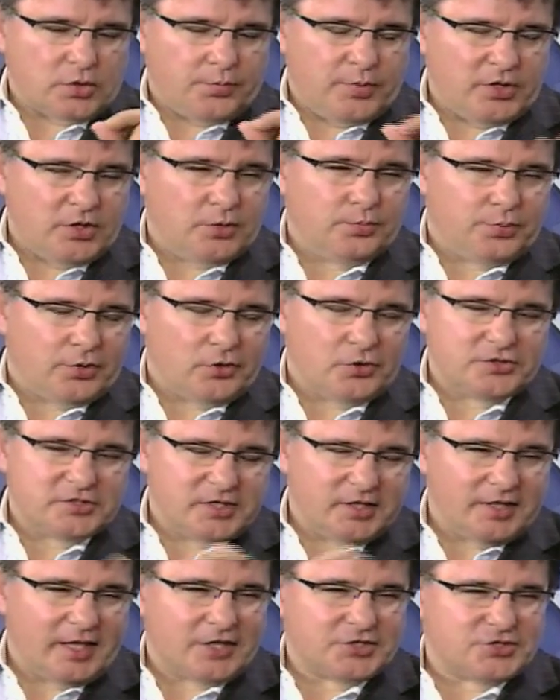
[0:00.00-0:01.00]
Opinion polls
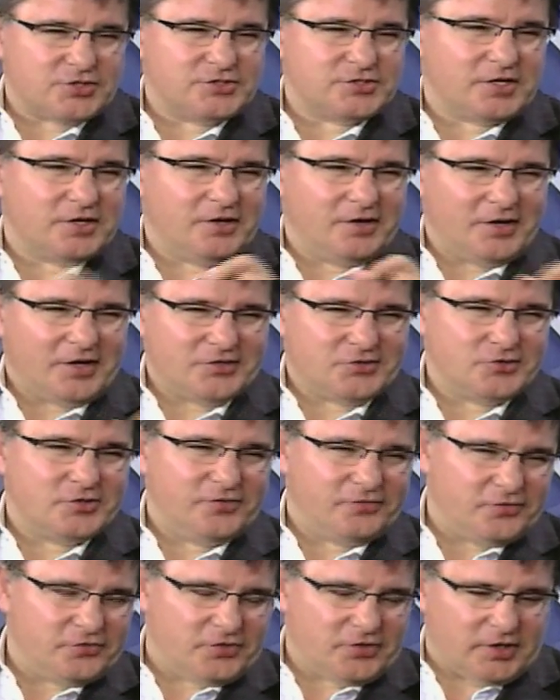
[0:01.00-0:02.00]
and elections are two
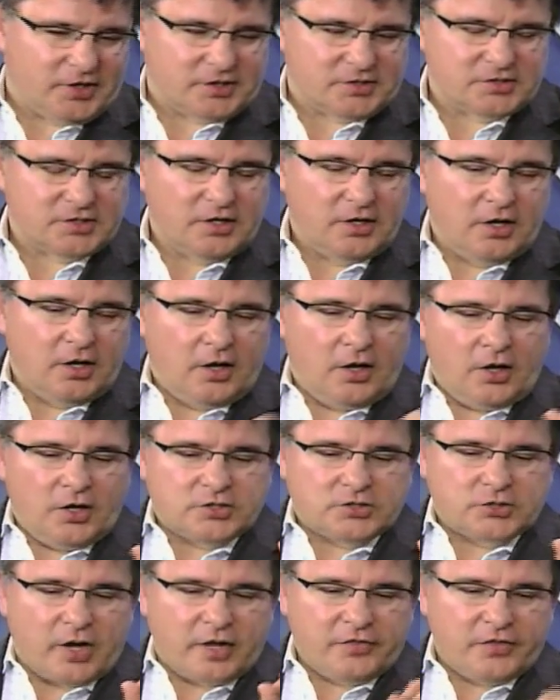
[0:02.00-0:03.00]
different things.
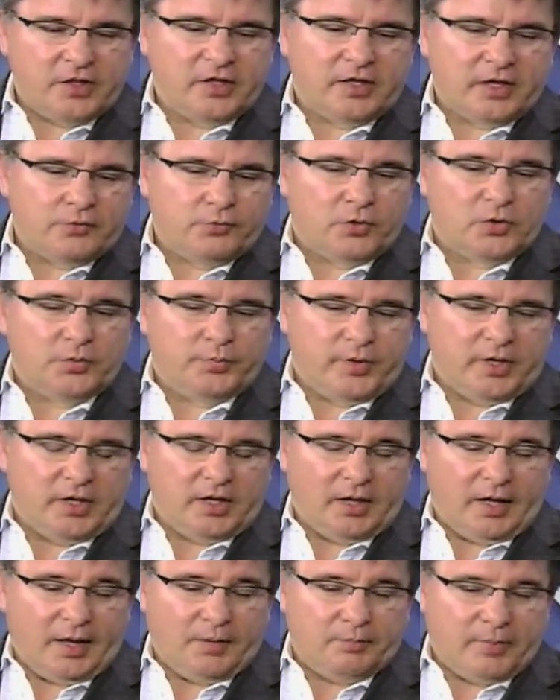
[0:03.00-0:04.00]
So I think it will
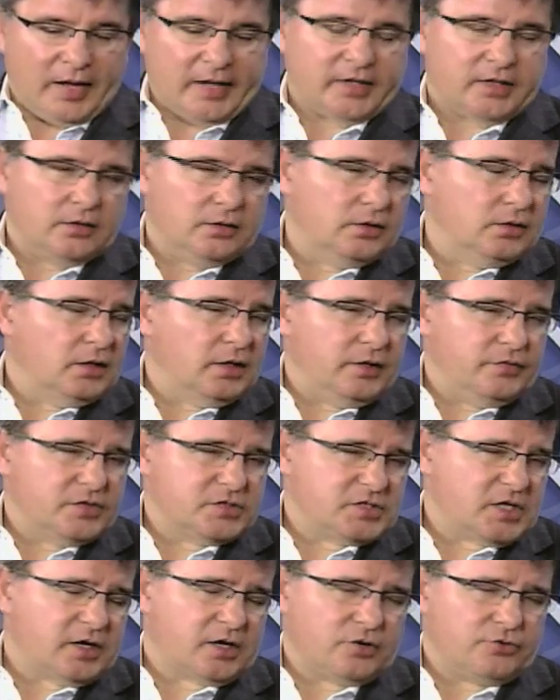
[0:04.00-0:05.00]
be a battle in the
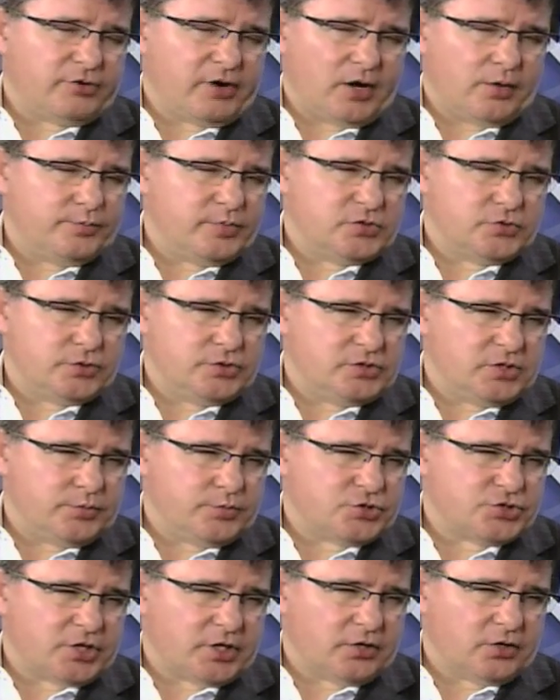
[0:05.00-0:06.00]
second round between
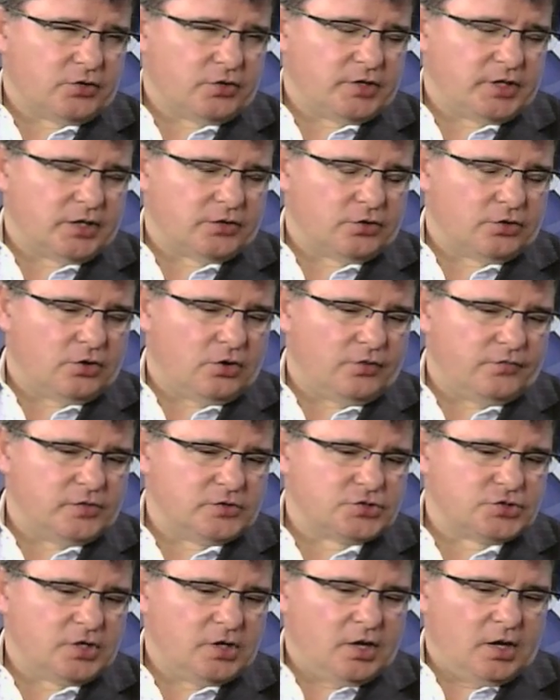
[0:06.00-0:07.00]
Tymoshenko and
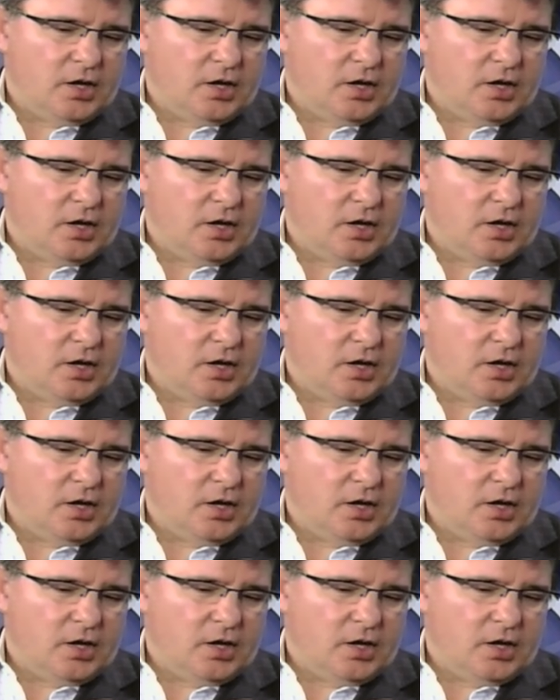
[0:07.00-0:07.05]
Yanukovych.